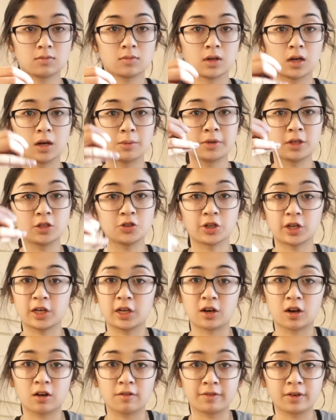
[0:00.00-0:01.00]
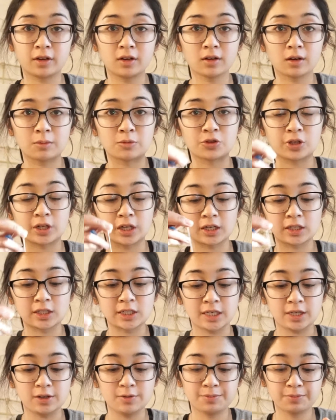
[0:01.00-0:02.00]
I'm not drinking coffee, I'm drinking
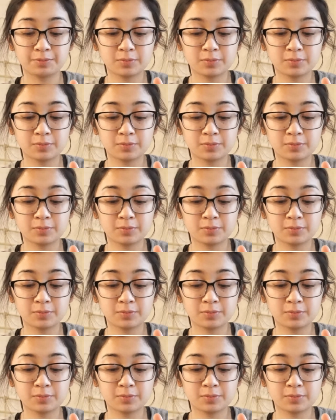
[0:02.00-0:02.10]
tea.